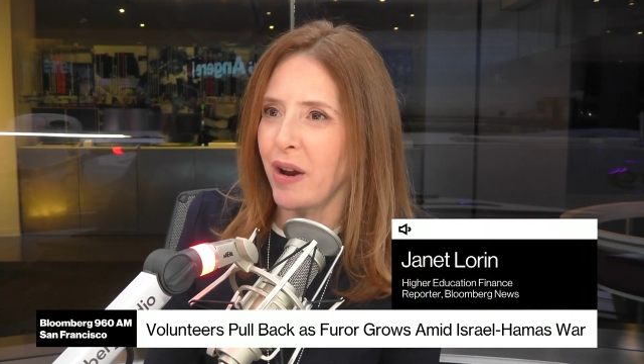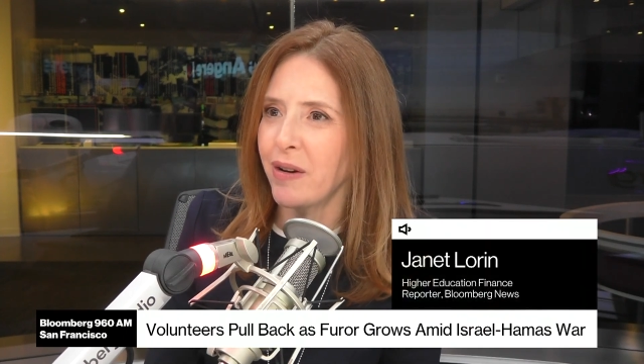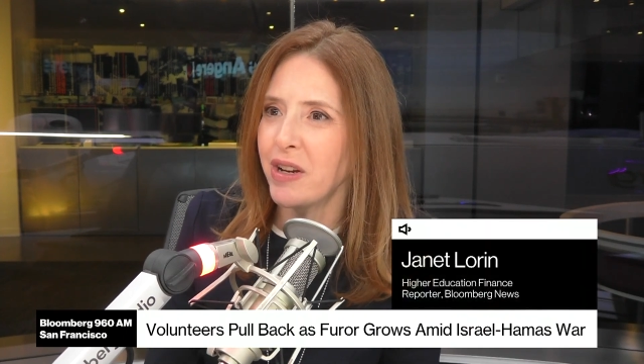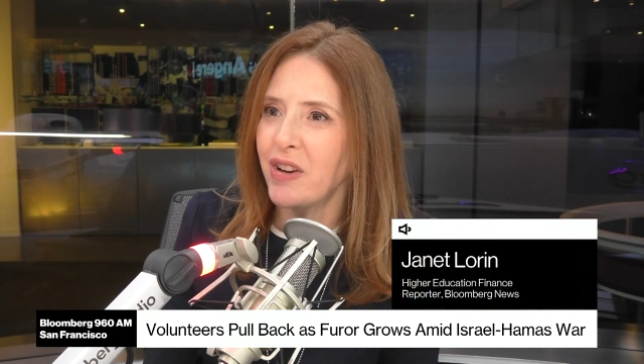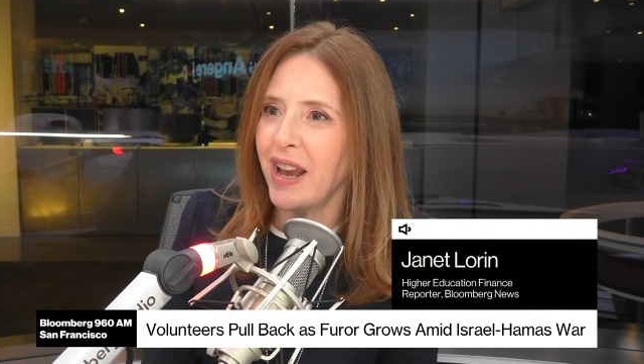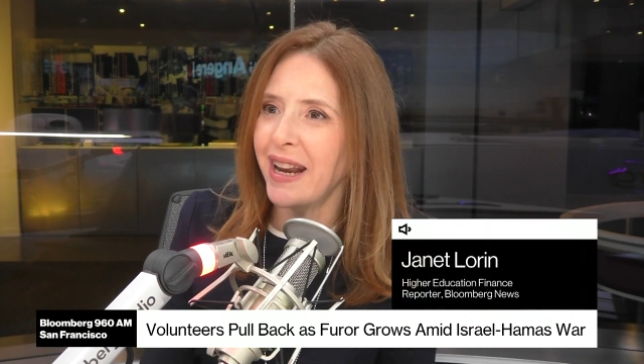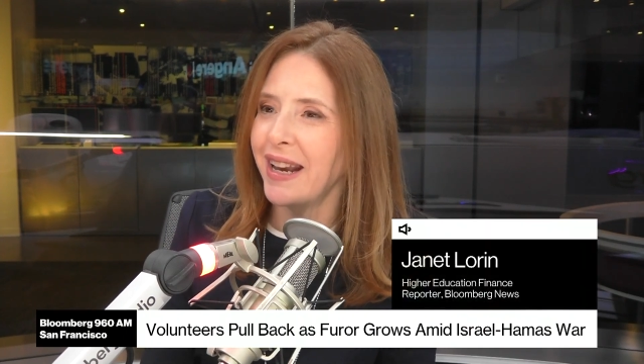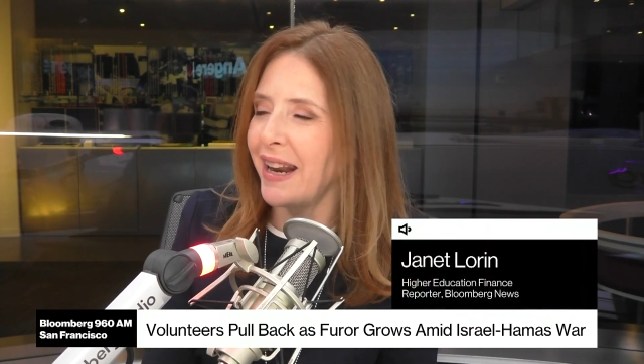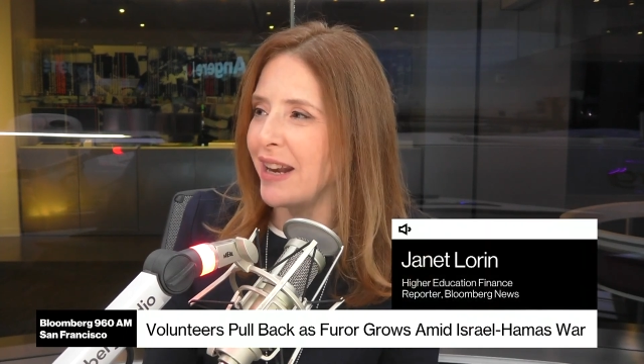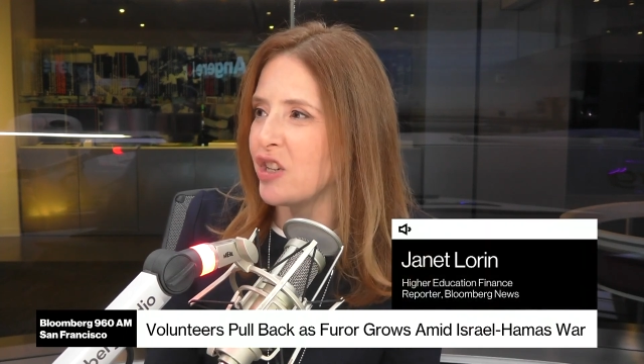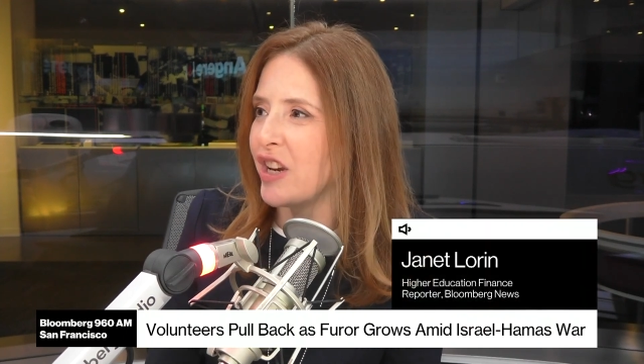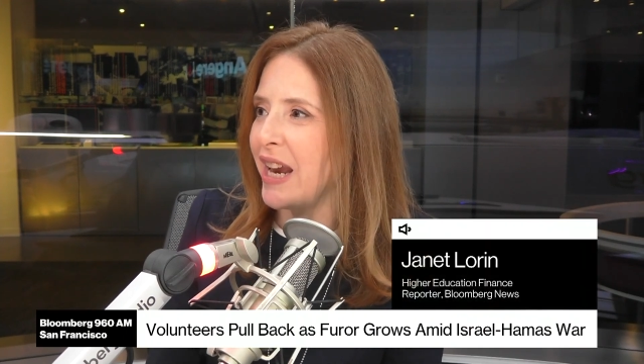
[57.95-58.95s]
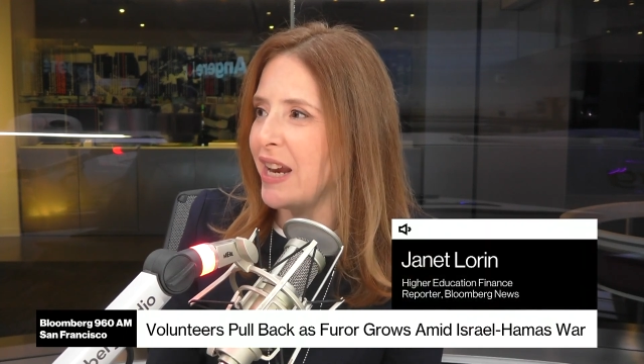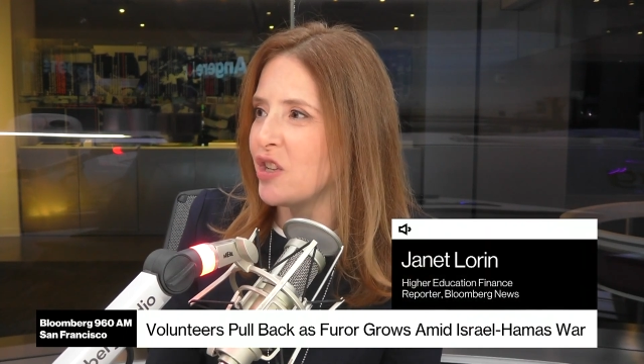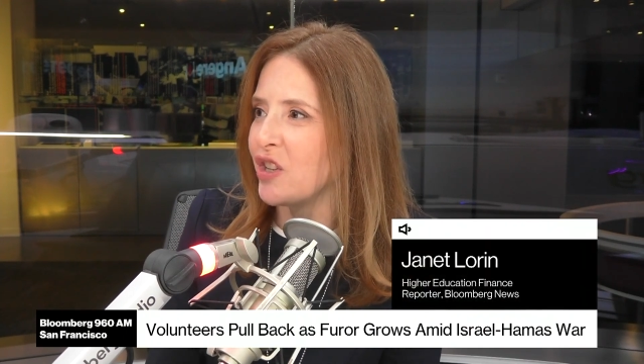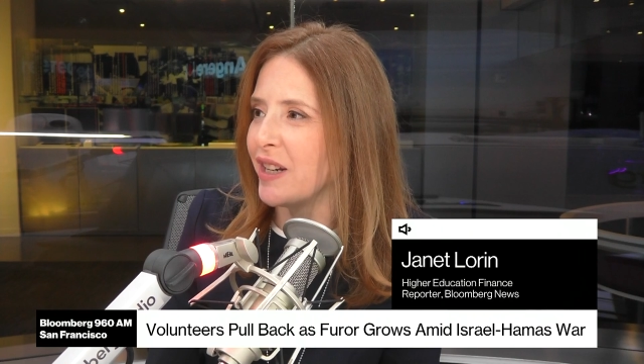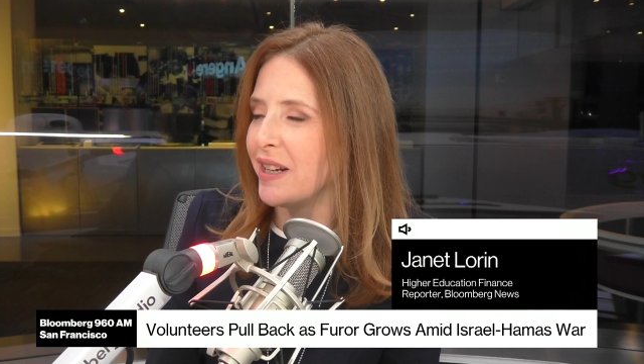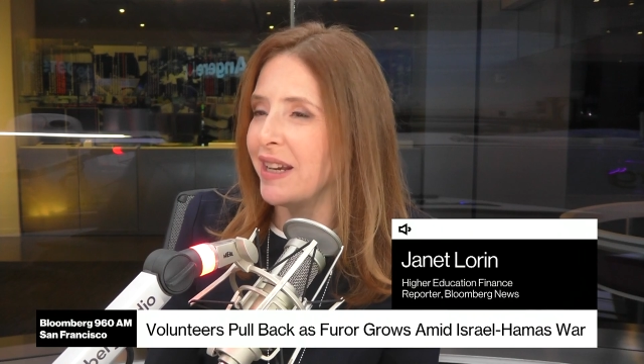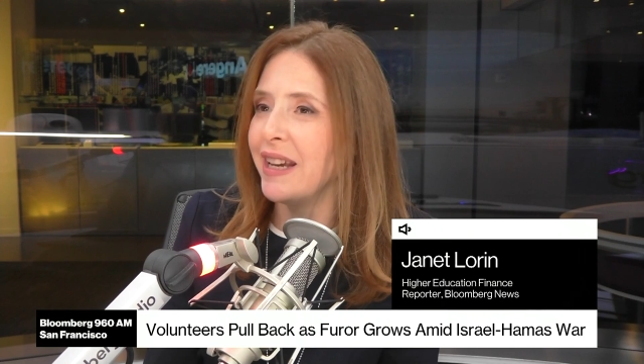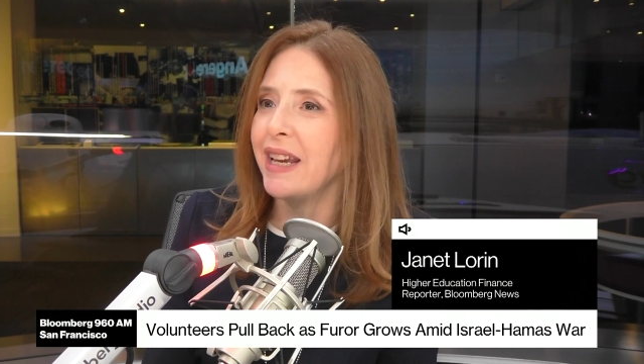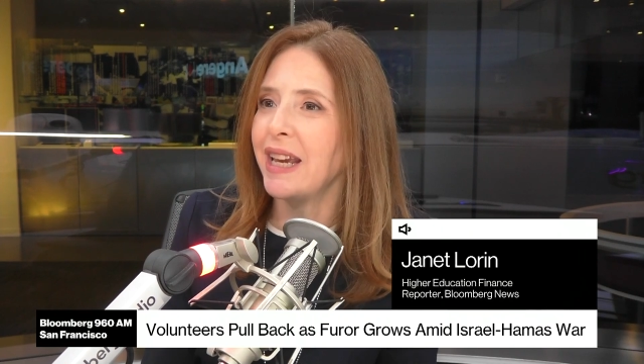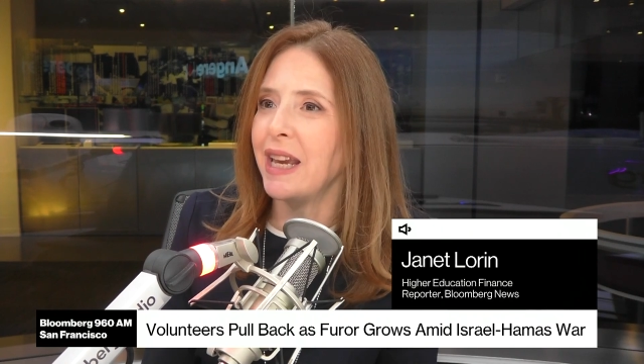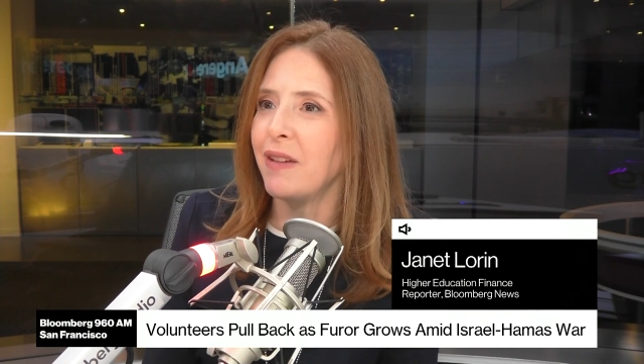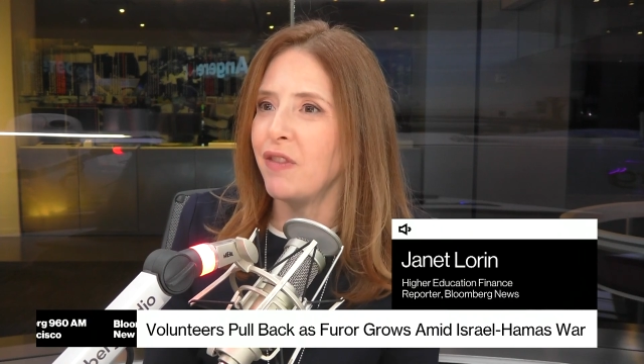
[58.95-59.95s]
How are you getting an education
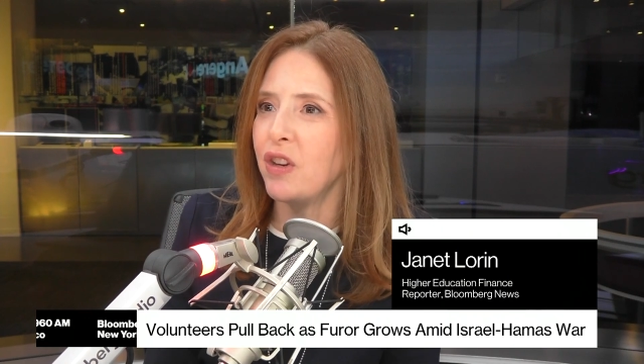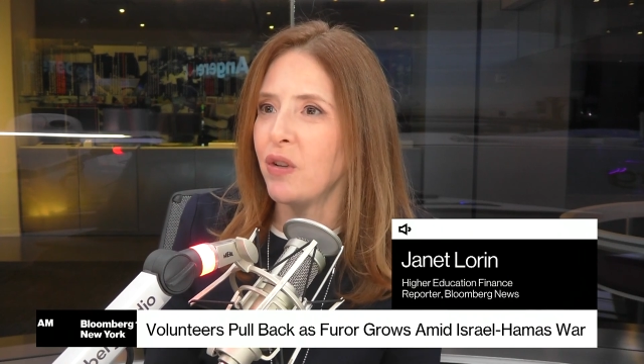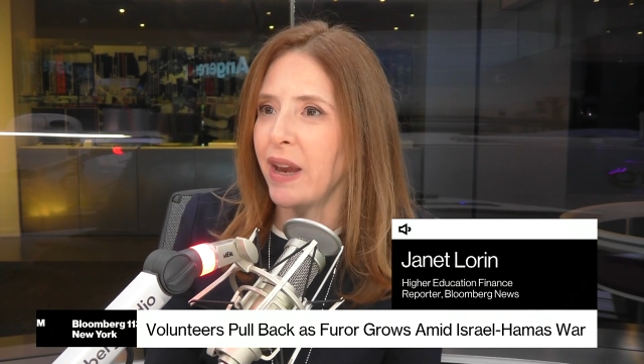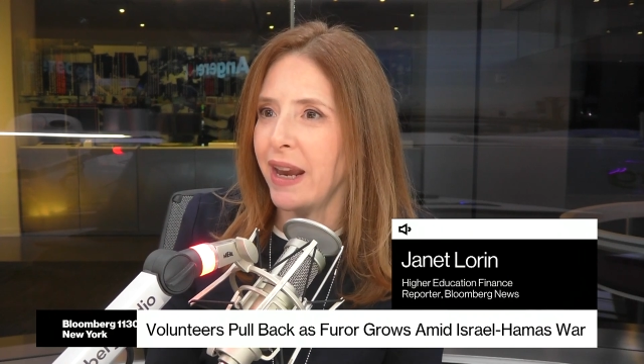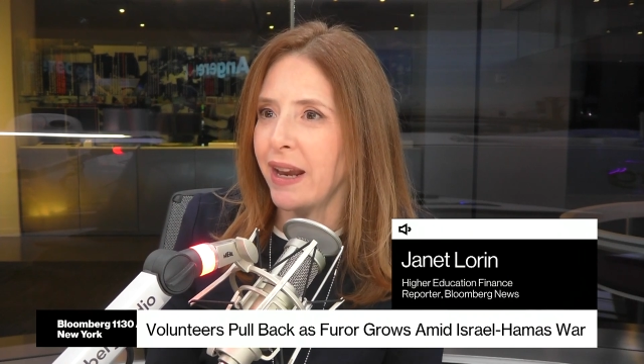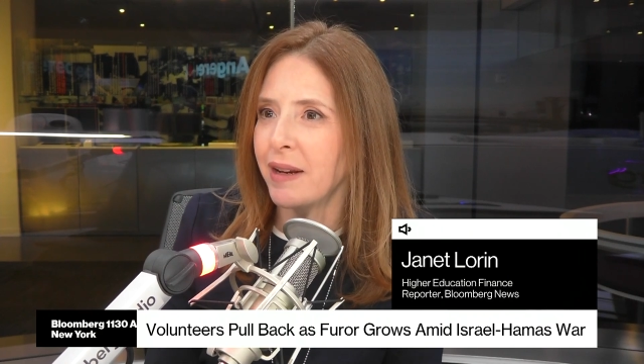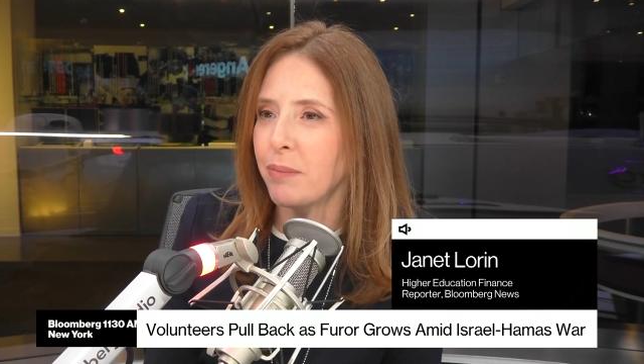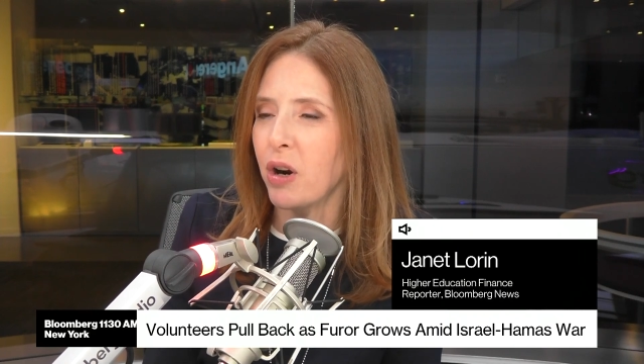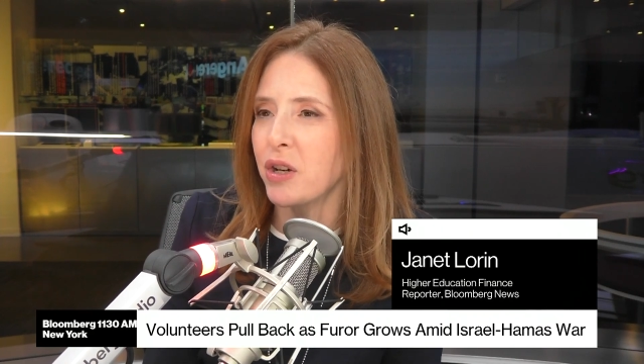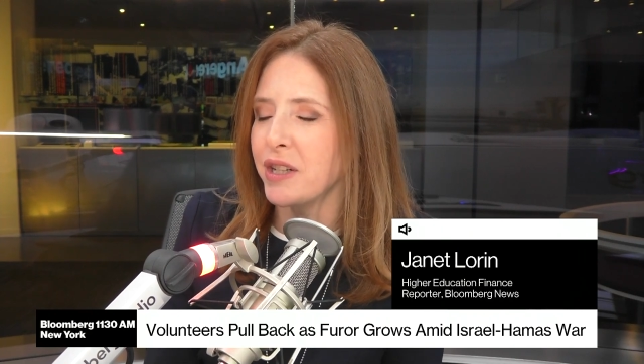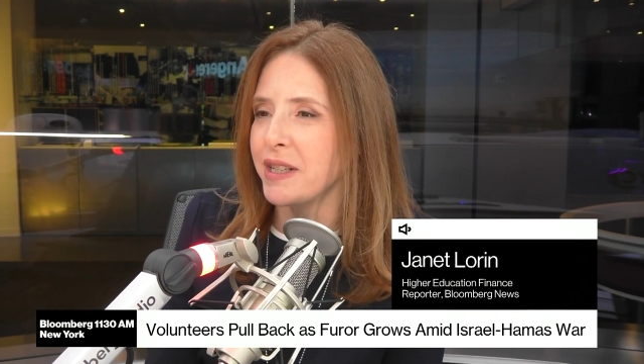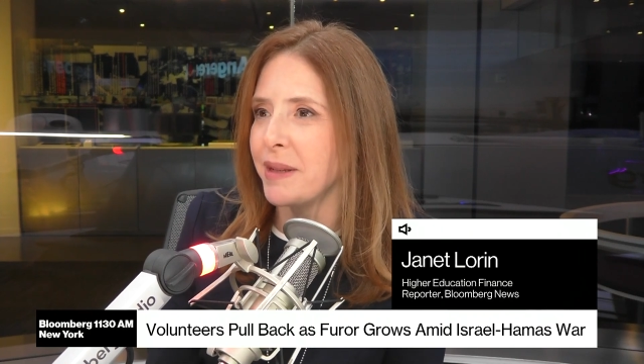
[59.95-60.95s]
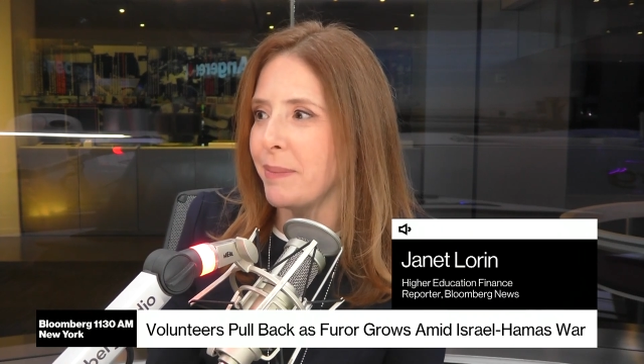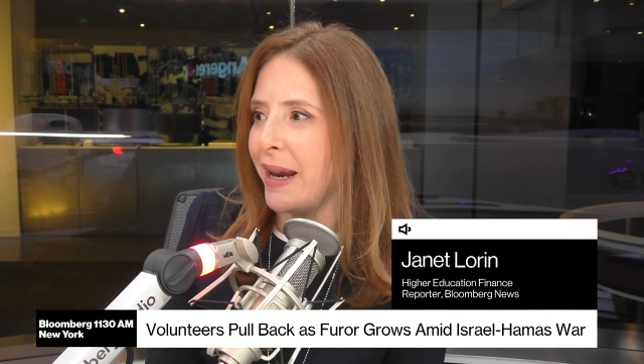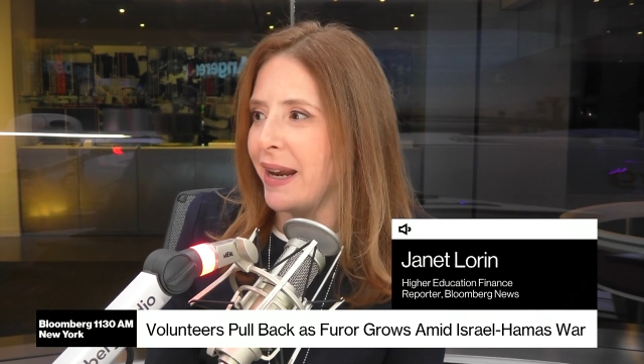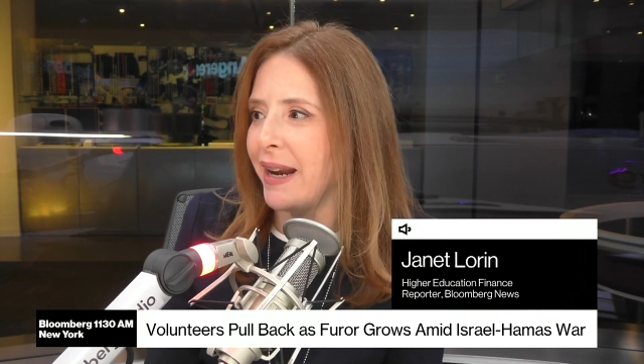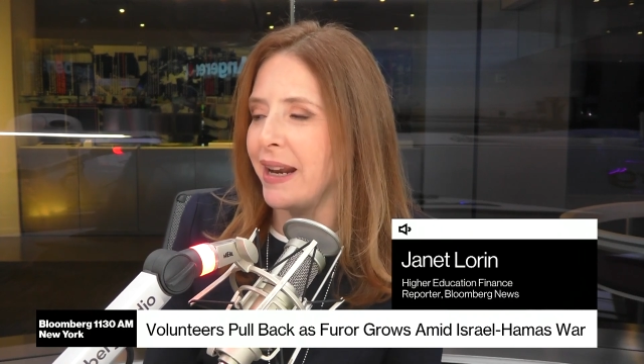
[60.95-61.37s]
if you can't participate